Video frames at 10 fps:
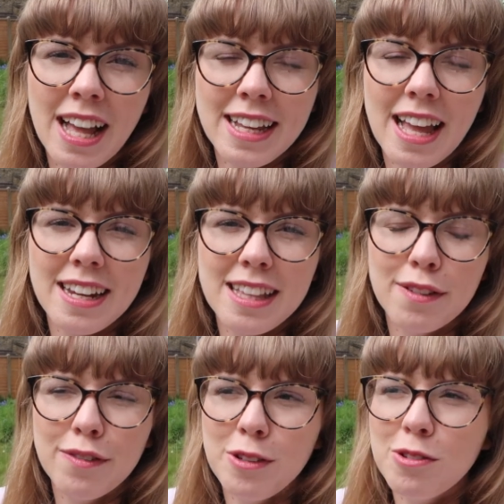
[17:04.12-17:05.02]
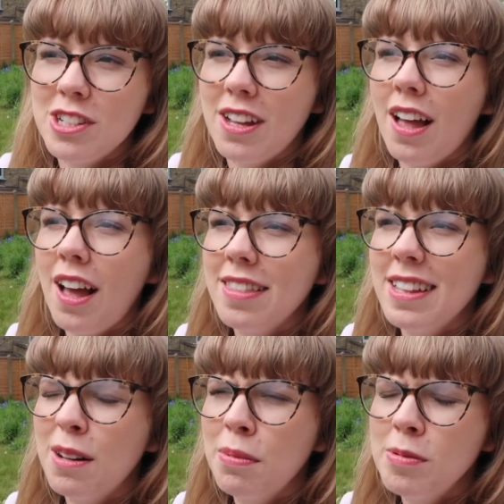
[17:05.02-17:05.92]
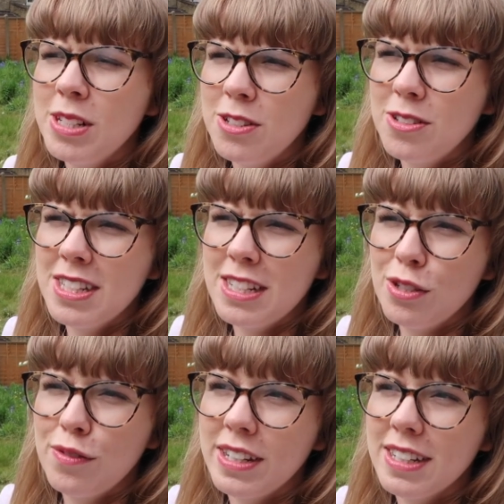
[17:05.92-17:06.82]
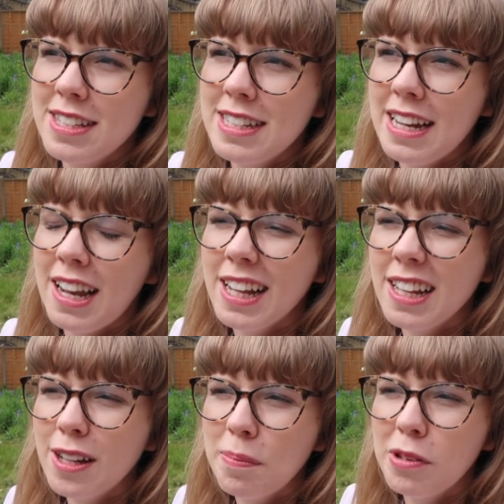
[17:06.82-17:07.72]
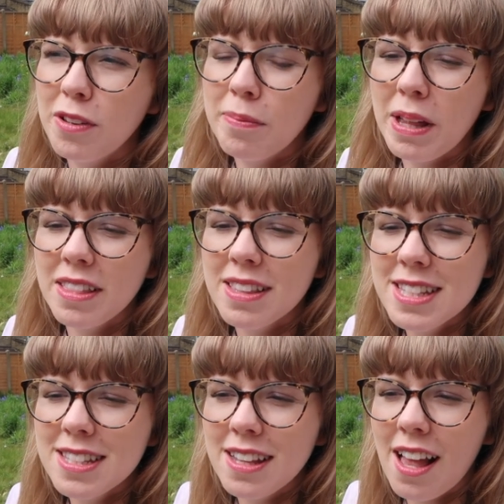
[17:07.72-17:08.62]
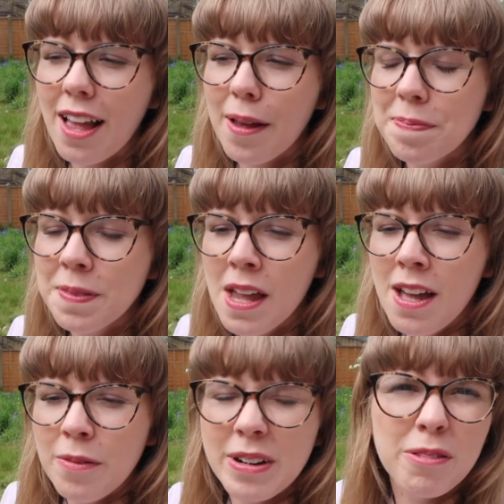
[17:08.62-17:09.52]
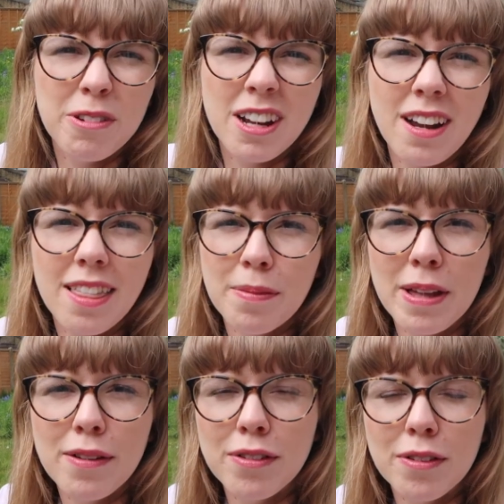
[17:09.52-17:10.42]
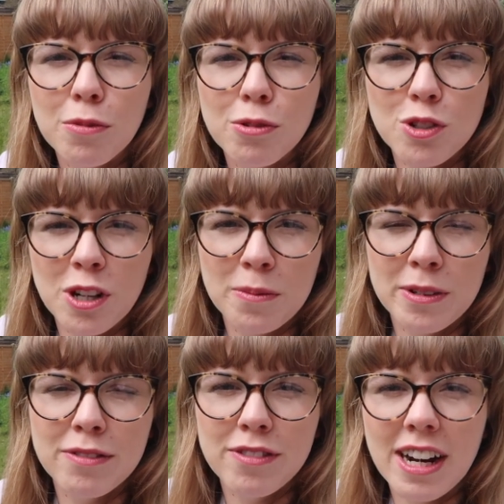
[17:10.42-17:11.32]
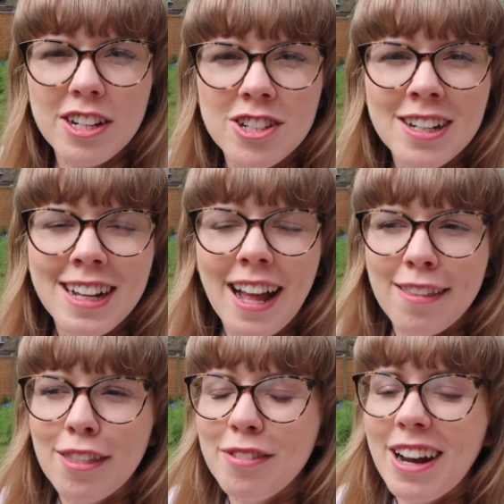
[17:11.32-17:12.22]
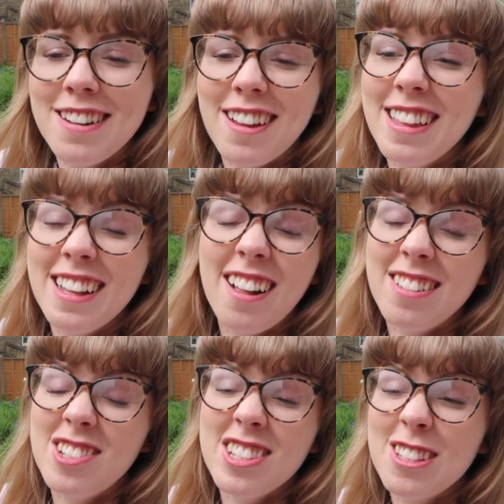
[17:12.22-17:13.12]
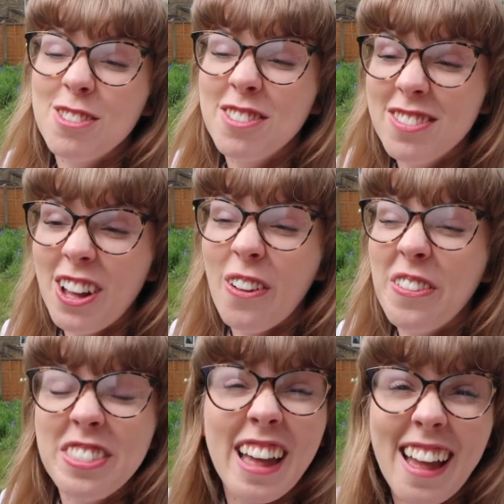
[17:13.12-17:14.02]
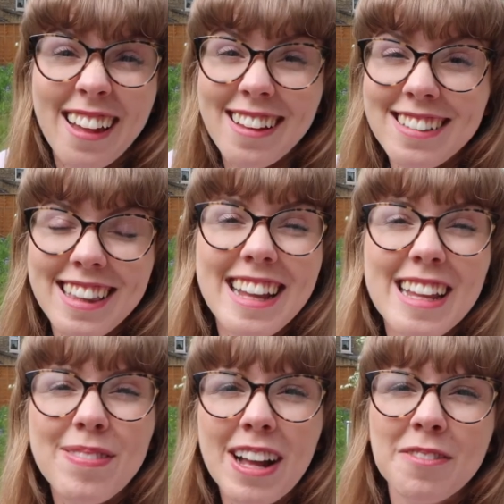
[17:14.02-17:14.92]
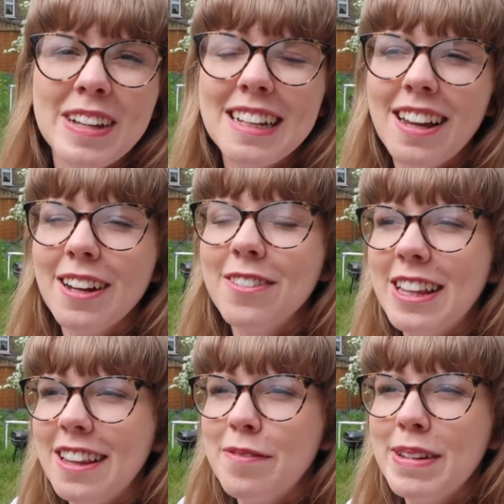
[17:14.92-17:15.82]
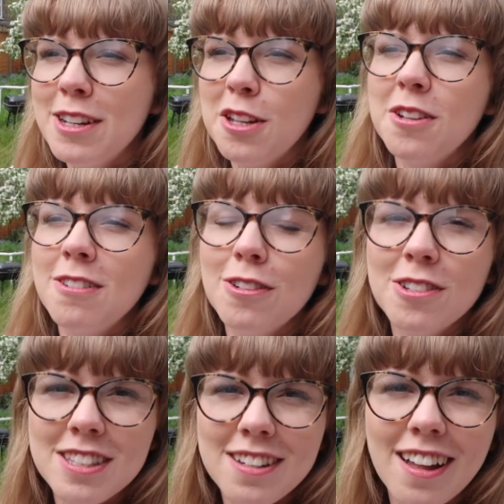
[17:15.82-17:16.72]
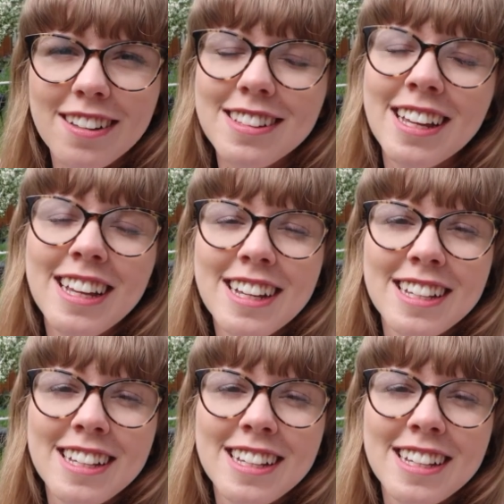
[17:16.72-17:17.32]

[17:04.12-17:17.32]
again in the future. I think I'll probably do Stitch Fix in like a couple of months when I want another bit of a wardrobe refresh, and Thread I think I'll just sort of go on there. They email me like when they've been new look styled,